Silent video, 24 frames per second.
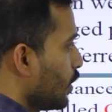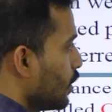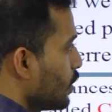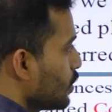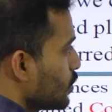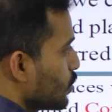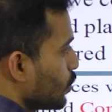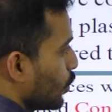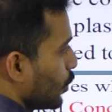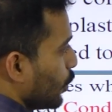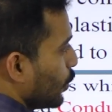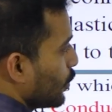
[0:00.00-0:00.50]

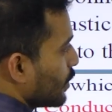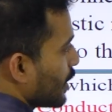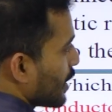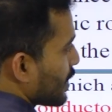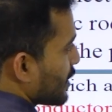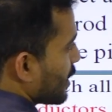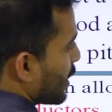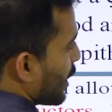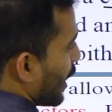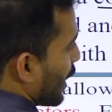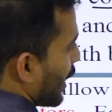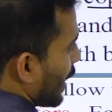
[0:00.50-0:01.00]
So you
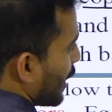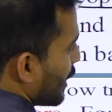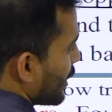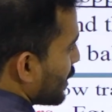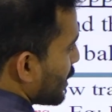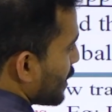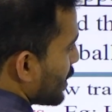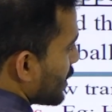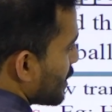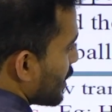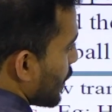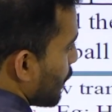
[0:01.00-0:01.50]
just connect,
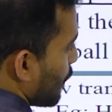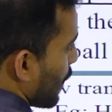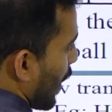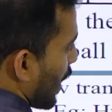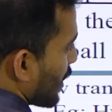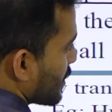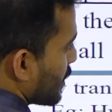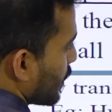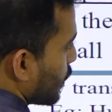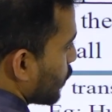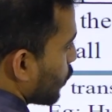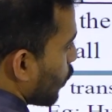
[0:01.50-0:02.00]
this is a
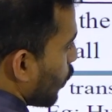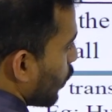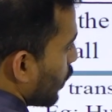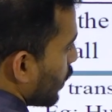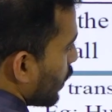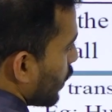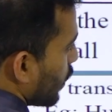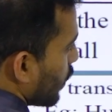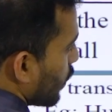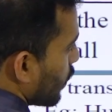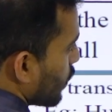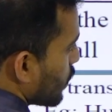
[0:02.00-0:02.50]
plastic rod.
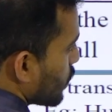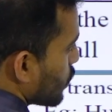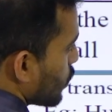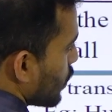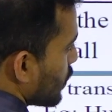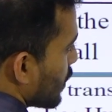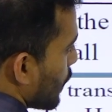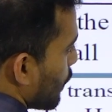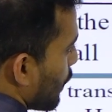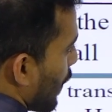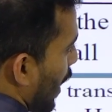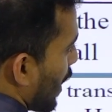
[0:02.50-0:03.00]
So
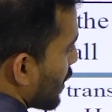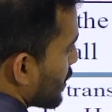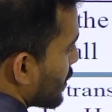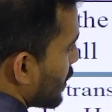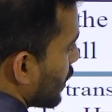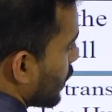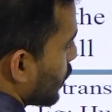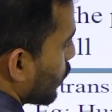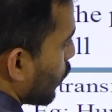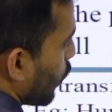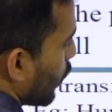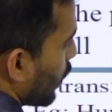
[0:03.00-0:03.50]
it's a
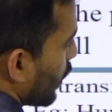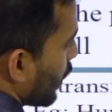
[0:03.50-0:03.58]
plastic rod.